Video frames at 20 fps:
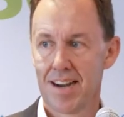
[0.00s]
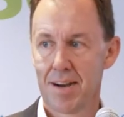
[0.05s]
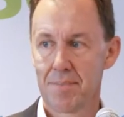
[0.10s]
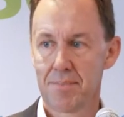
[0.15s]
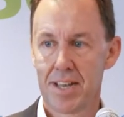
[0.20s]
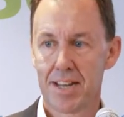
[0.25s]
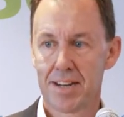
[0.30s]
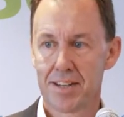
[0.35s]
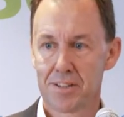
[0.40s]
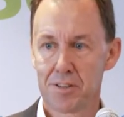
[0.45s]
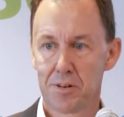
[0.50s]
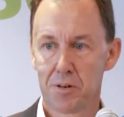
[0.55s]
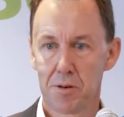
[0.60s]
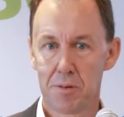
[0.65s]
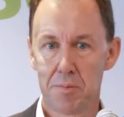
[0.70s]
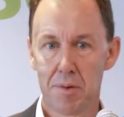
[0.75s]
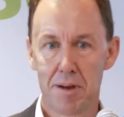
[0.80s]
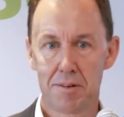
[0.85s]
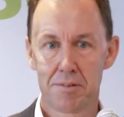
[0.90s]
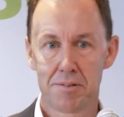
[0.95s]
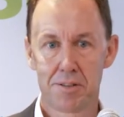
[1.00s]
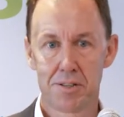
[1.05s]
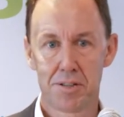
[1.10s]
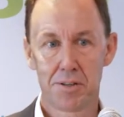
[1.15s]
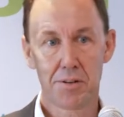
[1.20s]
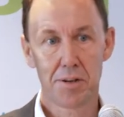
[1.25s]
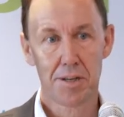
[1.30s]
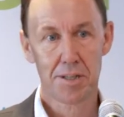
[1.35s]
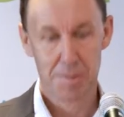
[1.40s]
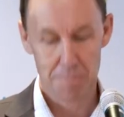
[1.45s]
I'm here to talk about
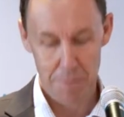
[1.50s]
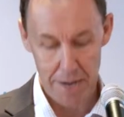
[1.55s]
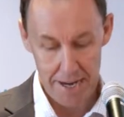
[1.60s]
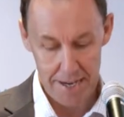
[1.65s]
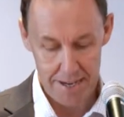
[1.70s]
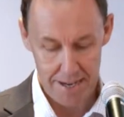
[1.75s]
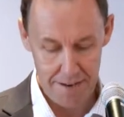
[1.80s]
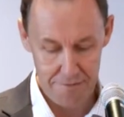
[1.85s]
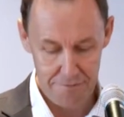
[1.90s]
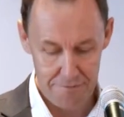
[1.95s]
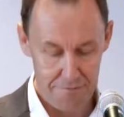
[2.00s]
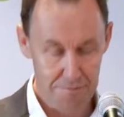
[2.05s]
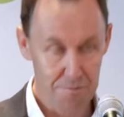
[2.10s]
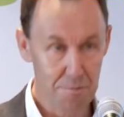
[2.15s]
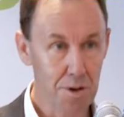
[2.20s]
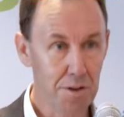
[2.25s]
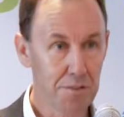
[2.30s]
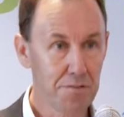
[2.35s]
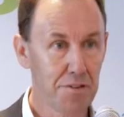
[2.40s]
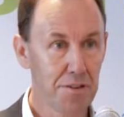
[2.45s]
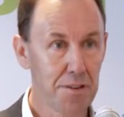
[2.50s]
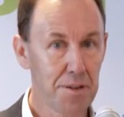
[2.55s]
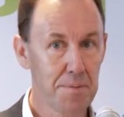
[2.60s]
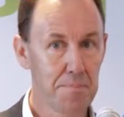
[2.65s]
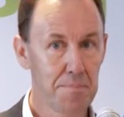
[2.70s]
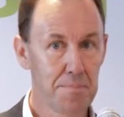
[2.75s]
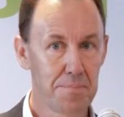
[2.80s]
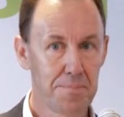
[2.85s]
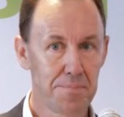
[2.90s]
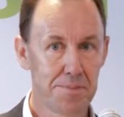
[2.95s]
Dulux Paint. I've worked for
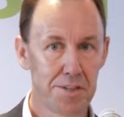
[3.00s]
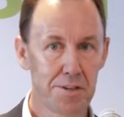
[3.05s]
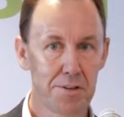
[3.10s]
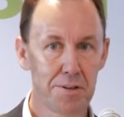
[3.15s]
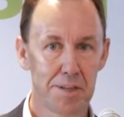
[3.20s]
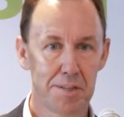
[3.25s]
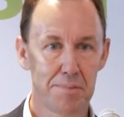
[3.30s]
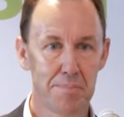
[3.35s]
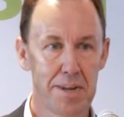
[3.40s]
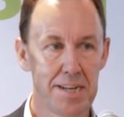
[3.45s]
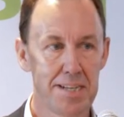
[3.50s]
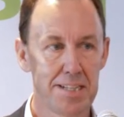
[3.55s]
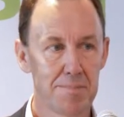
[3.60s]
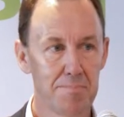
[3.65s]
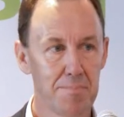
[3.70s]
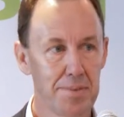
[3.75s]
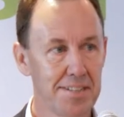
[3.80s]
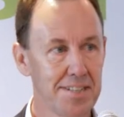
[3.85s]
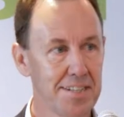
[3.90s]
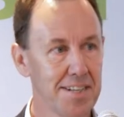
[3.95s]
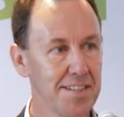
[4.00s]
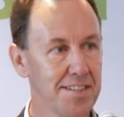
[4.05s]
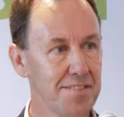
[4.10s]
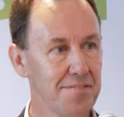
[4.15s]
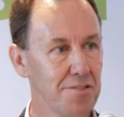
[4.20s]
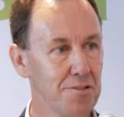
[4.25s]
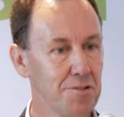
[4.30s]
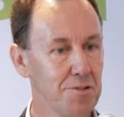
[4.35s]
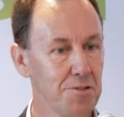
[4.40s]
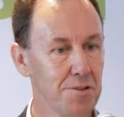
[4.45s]
the Dulux Paints business
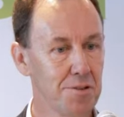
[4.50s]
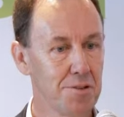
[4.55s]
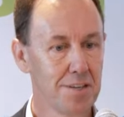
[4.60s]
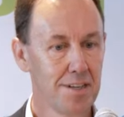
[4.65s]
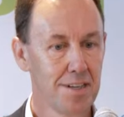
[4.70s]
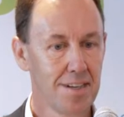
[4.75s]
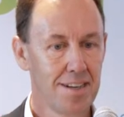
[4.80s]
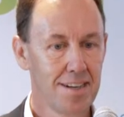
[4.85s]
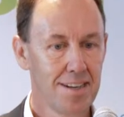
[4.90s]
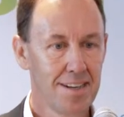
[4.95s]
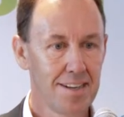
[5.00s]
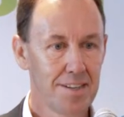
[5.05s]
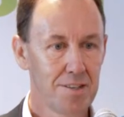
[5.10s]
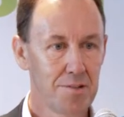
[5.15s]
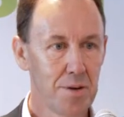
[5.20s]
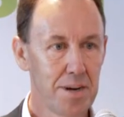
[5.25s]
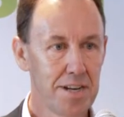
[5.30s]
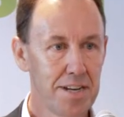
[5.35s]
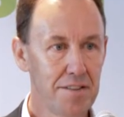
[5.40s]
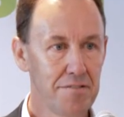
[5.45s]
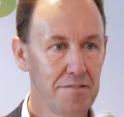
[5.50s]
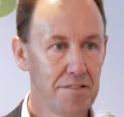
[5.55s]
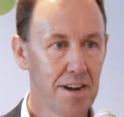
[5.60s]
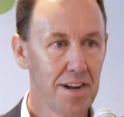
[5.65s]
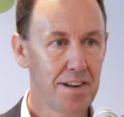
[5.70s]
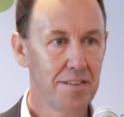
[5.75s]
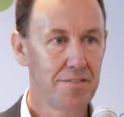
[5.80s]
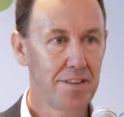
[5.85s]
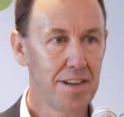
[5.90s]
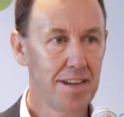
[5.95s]
for
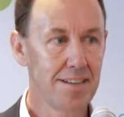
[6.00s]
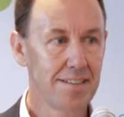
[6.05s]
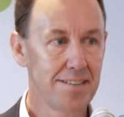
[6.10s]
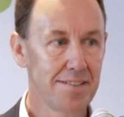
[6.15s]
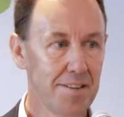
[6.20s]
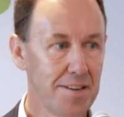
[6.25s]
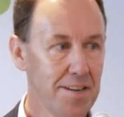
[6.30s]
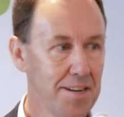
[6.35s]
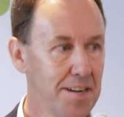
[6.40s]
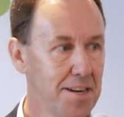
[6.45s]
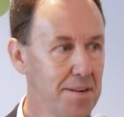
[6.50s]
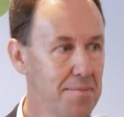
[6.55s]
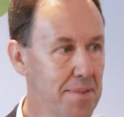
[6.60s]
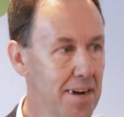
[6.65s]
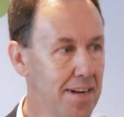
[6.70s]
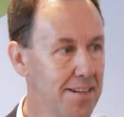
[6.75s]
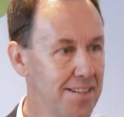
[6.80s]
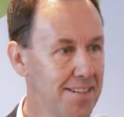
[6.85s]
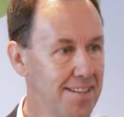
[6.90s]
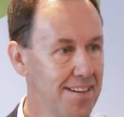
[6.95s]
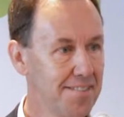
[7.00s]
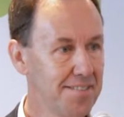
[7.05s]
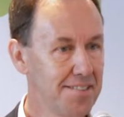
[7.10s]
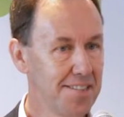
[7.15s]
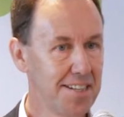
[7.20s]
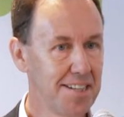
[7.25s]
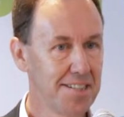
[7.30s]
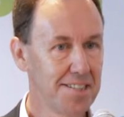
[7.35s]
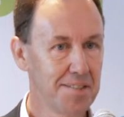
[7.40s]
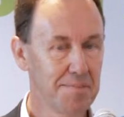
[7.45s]
25 years, so you can imagine I've
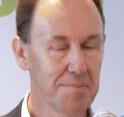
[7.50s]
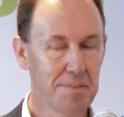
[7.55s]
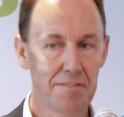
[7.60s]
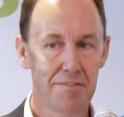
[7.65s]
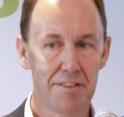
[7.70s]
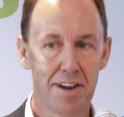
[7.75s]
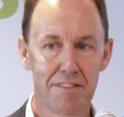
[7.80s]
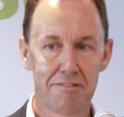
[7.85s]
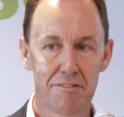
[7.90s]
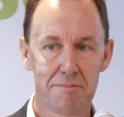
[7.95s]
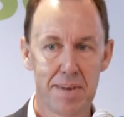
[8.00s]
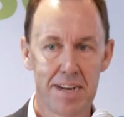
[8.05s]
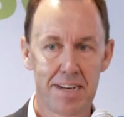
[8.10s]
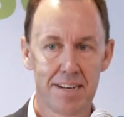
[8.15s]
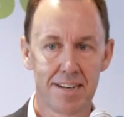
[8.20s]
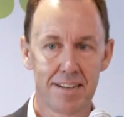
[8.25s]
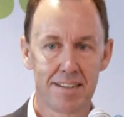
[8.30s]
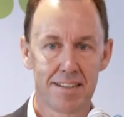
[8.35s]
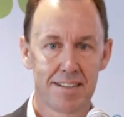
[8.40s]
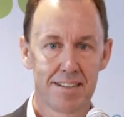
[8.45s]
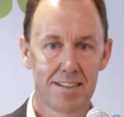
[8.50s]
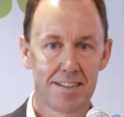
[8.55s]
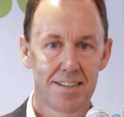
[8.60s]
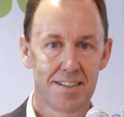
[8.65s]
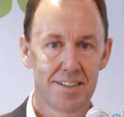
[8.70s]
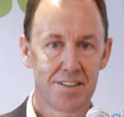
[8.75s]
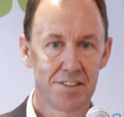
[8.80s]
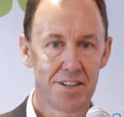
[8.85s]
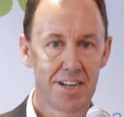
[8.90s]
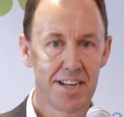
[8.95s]
seen some environmental
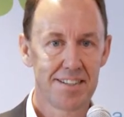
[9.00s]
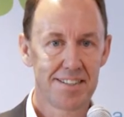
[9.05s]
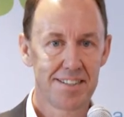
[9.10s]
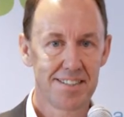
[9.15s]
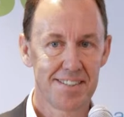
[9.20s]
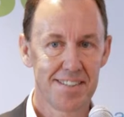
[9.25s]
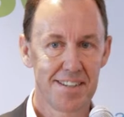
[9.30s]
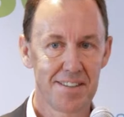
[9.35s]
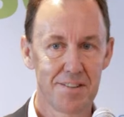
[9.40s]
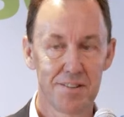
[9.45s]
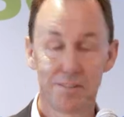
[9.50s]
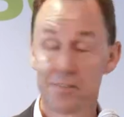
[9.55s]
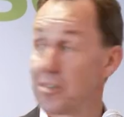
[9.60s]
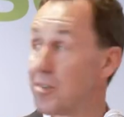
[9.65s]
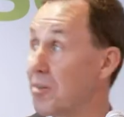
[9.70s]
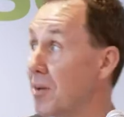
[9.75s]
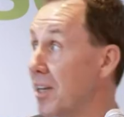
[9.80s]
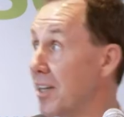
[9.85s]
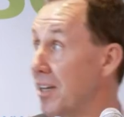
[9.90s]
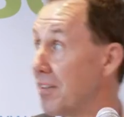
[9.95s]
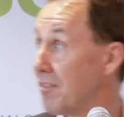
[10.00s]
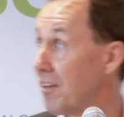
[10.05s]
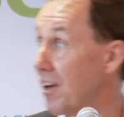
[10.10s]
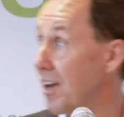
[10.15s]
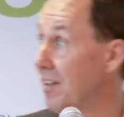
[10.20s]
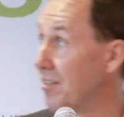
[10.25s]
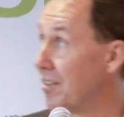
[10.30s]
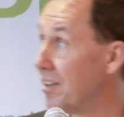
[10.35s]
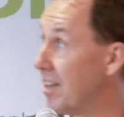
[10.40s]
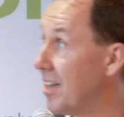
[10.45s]
changes in those
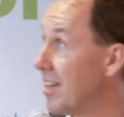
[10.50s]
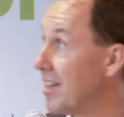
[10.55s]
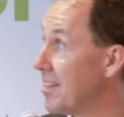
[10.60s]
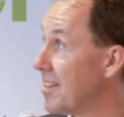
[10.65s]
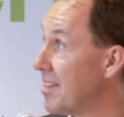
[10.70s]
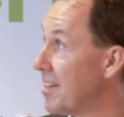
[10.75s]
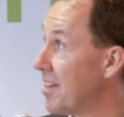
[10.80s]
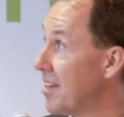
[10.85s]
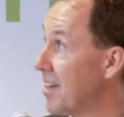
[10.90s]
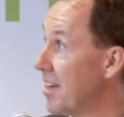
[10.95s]
25 years.